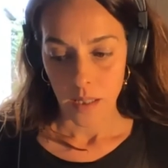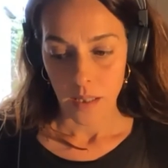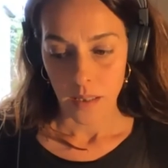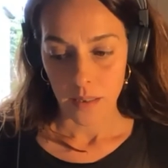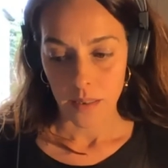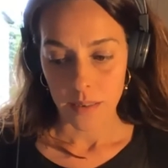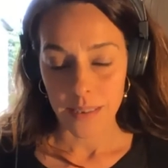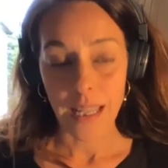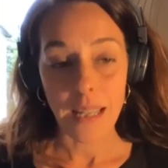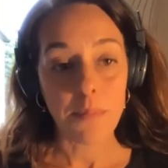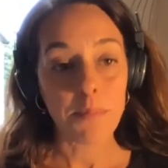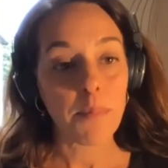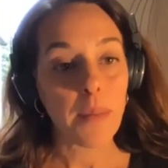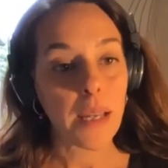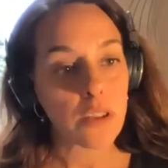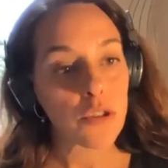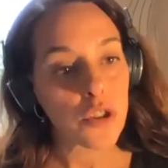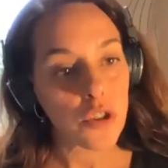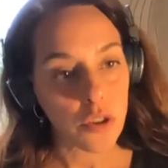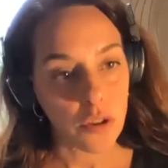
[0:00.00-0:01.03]

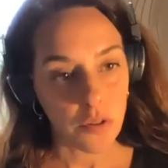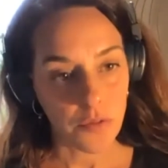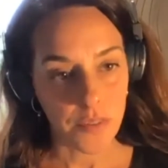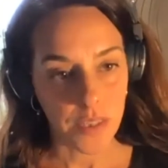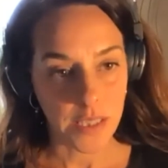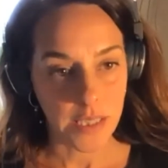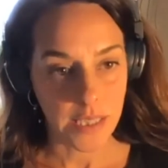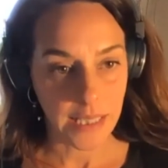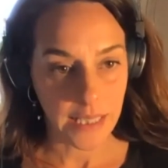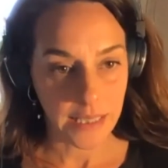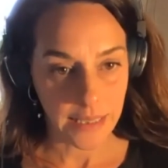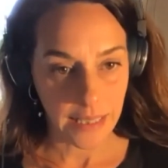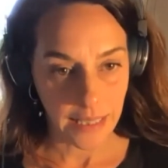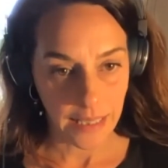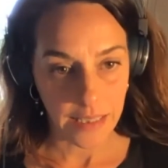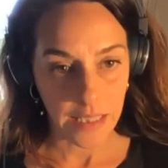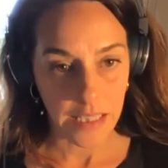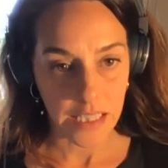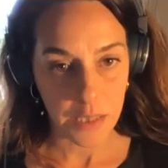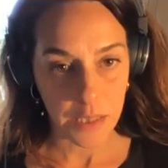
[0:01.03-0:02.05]
dimension of the
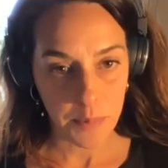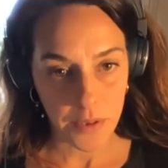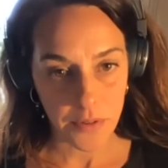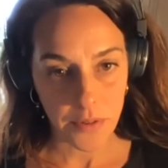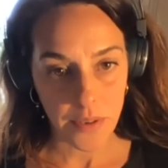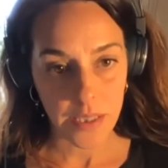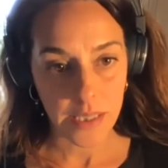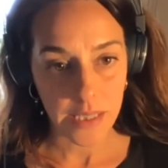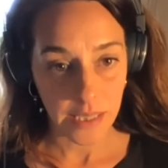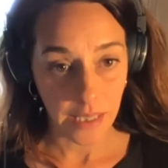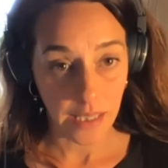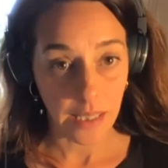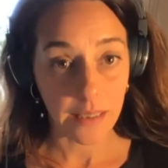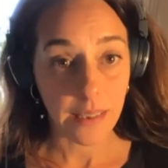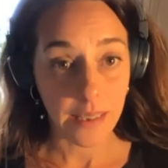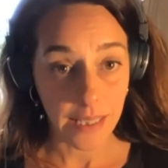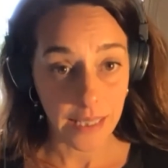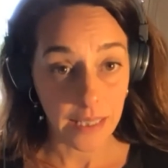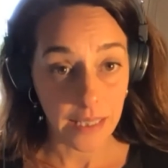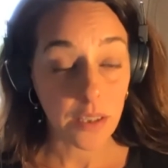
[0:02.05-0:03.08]
psychedelic experience that I
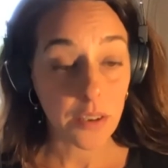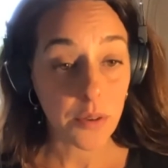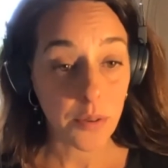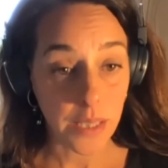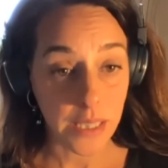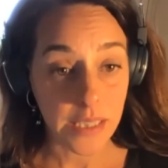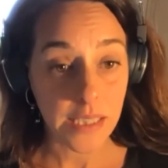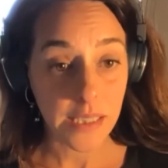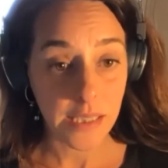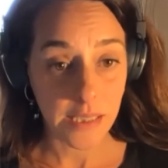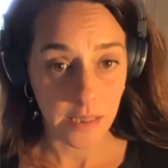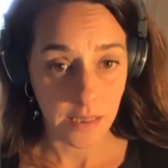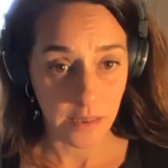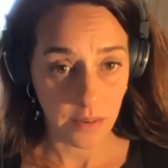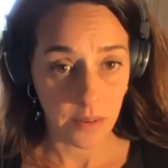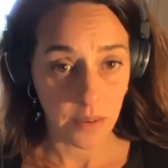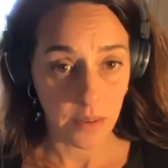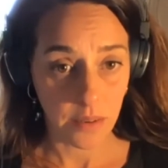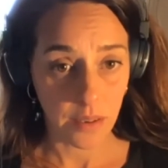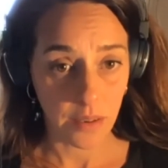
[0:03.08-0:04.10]
think Chris
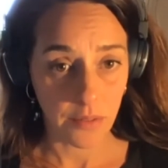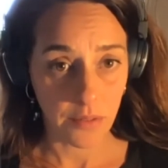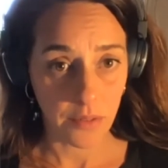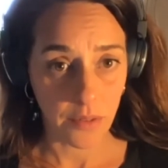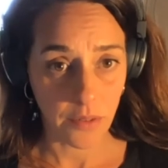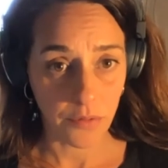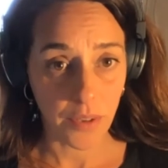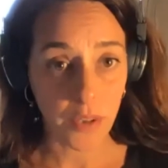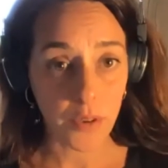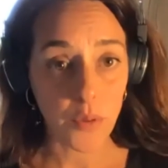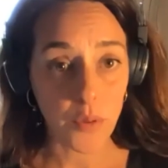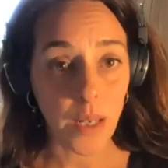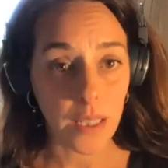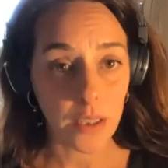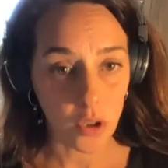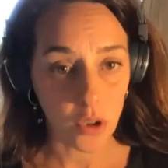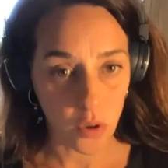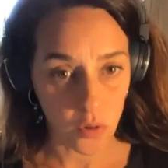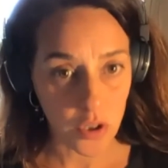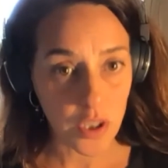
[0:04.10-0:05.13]
very well
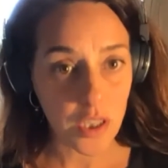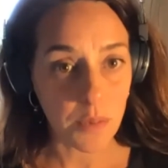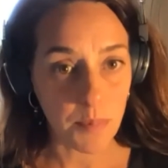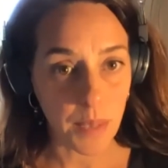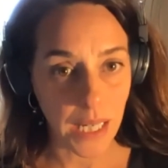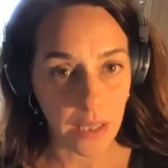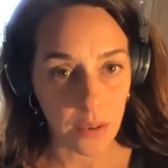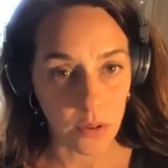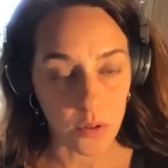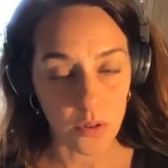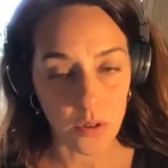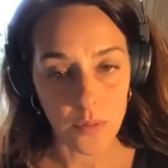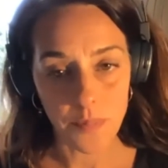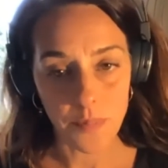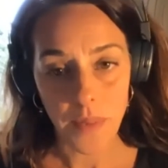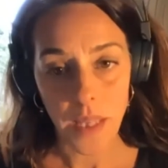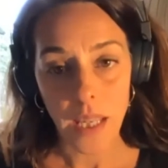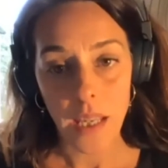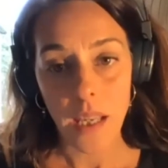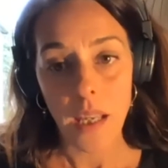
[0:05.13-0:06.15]
talks about.
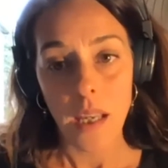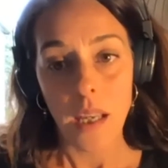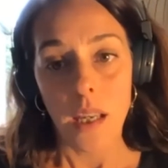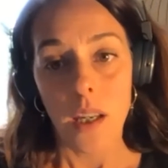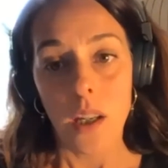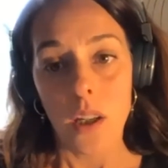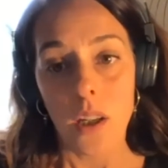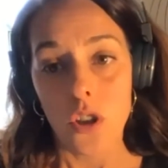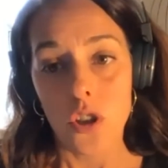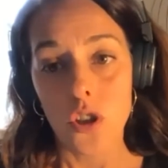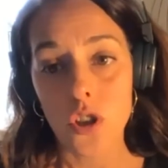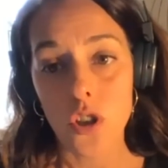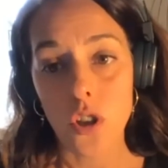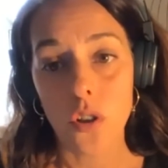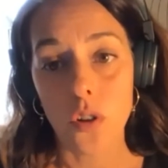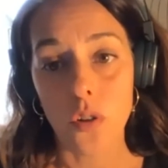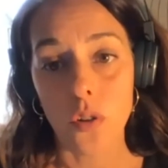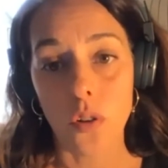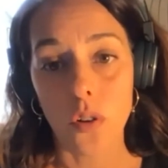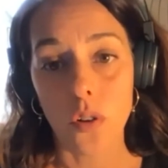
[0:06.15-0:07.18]

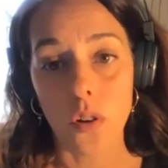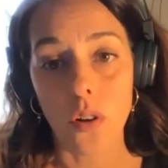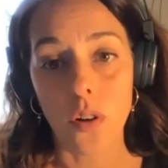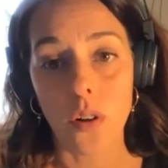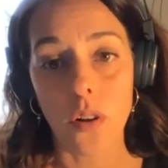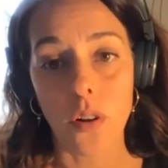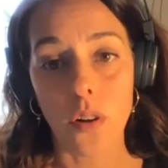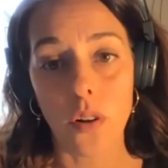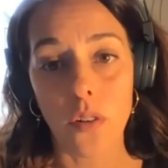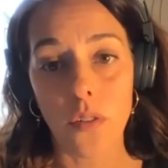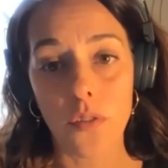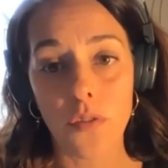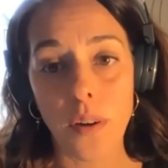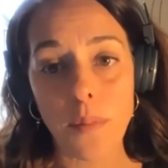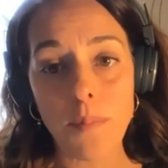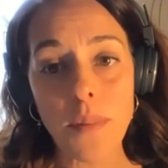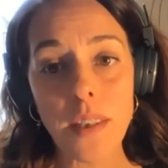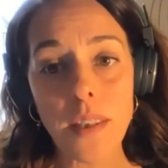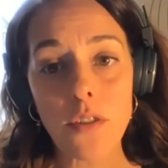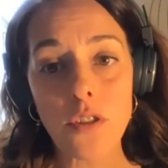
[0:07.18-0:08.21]
So
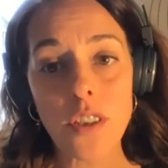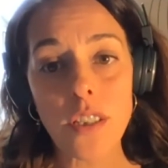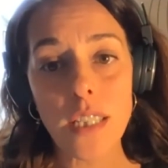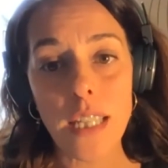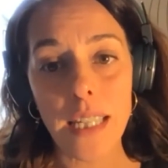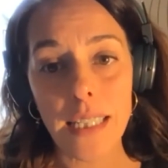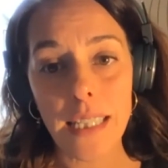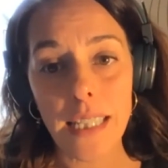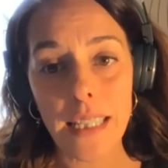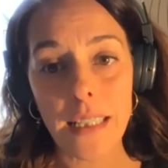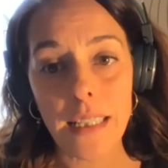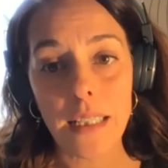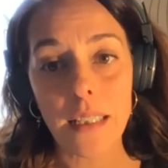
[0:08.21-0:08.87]
femtheogenic